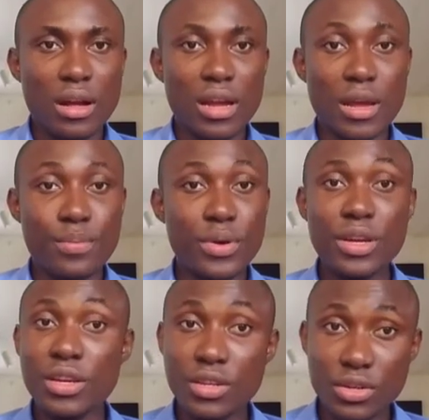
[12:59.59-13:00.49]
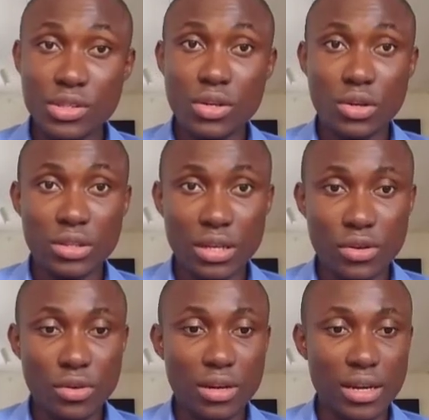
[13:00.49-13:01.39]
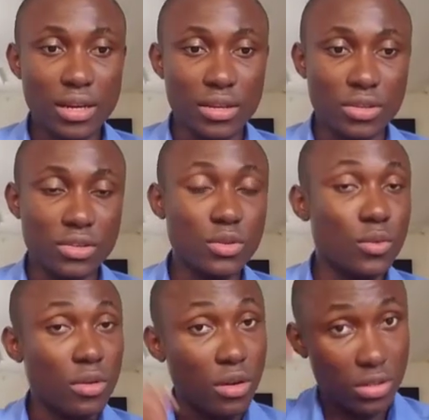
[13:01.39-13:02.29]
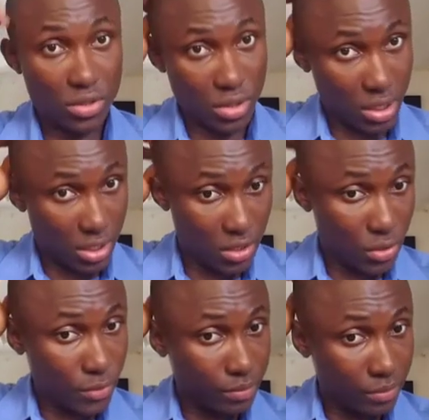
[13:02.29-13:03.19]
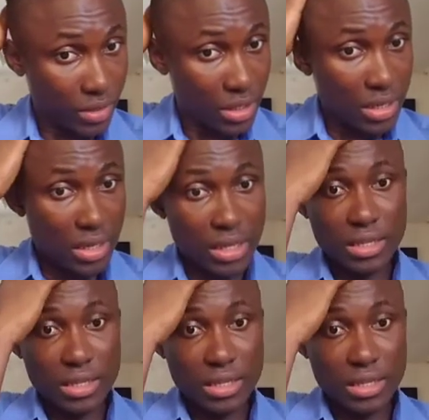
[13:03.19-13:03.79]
And I pray he doesn't hurt that young guy. He doesn't hurt Doggy. So, yes,